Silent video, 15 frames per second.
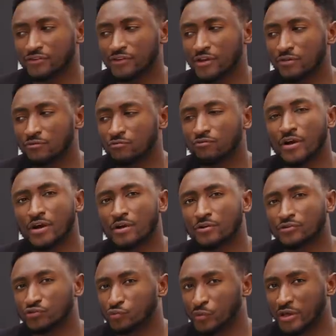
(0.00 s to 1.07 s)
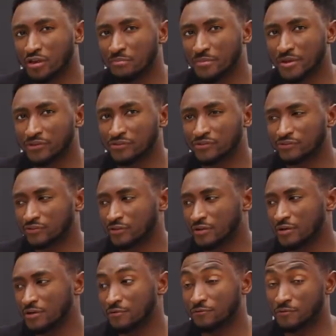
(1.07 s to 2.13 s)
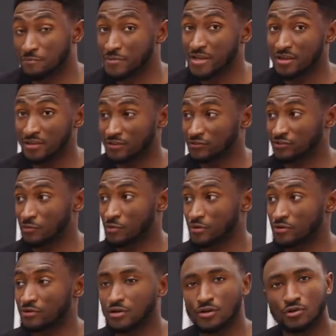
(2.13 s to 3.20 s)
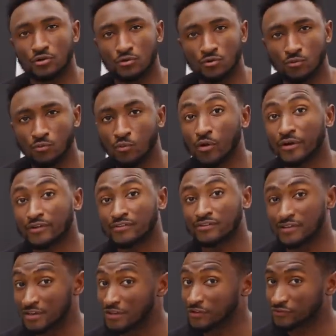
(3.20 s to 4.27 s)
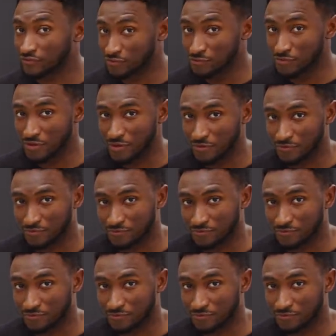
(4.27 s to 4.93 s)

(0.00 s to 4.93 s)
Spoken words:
is a rare swing and a miss for me, someone who works in a studio.